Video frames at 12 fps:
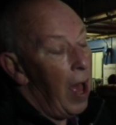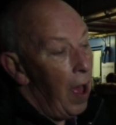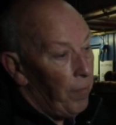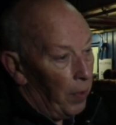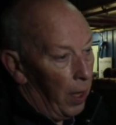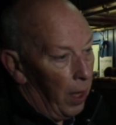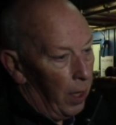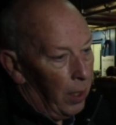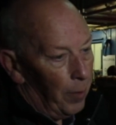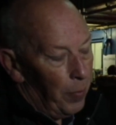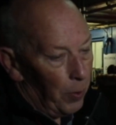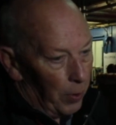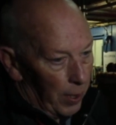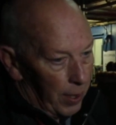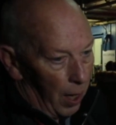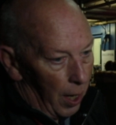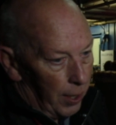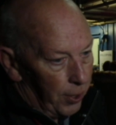other building
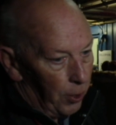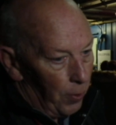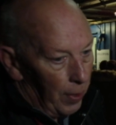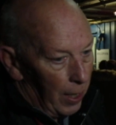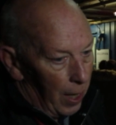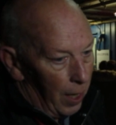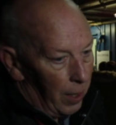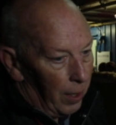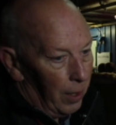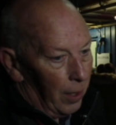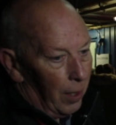sites doing it